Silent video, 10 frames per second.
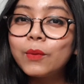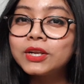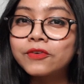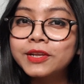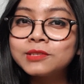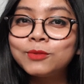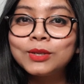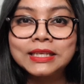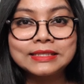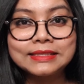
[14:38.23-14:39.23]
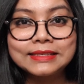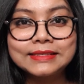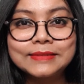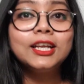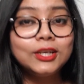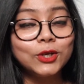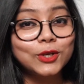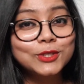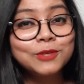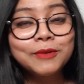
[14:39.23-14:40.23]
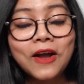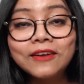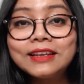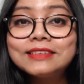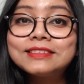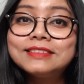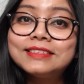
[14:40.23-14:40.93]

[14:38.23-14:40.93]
incredible is this? Look, to be honest,